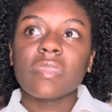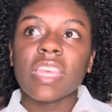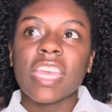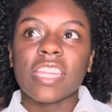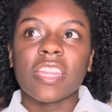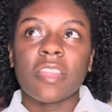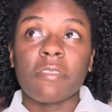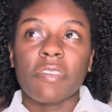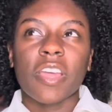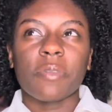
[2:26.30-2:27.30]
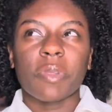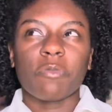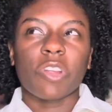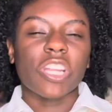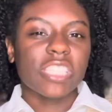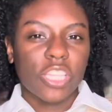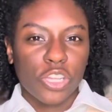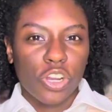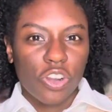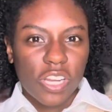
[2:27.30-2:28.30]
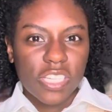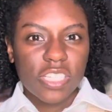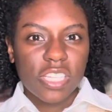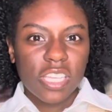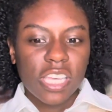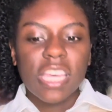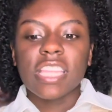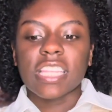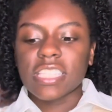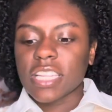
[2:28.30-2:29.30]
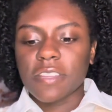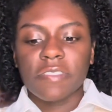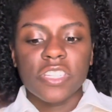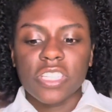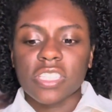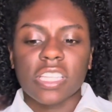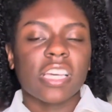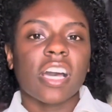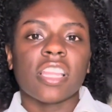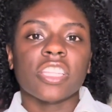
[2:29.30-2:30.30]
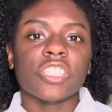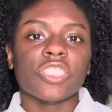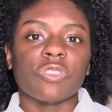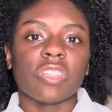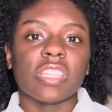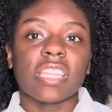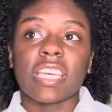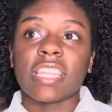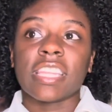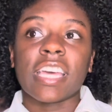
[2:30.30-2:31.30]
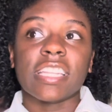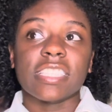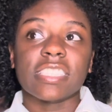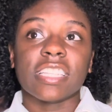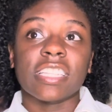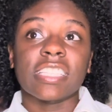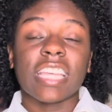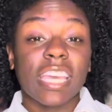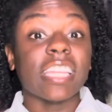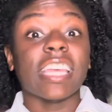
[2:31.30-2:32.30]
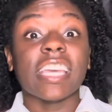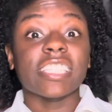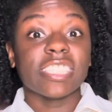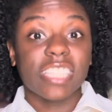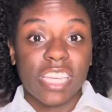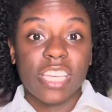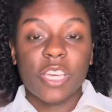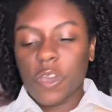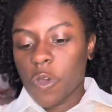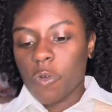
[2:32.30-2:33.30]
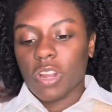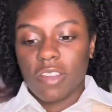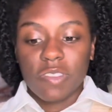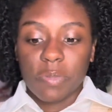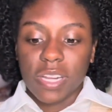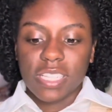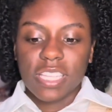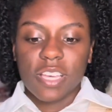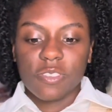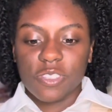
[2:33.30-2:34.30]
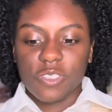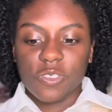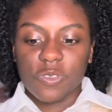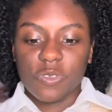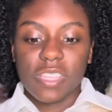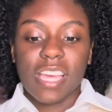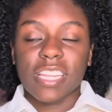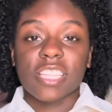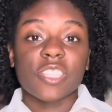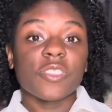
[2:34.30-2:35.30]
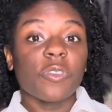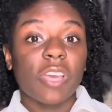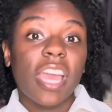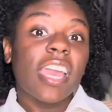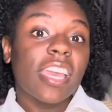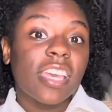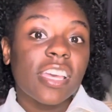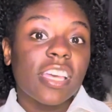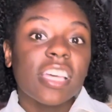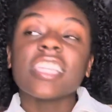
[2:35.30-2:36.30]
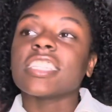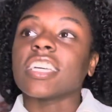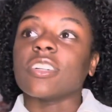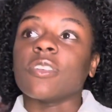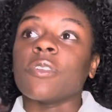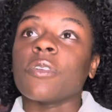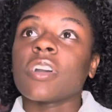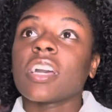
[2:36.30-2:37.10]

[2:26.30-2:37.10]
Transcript: in an environment where it's encouraged. That's not even just a college student thing. That is a day and age thing where everybody tells you that it is okay to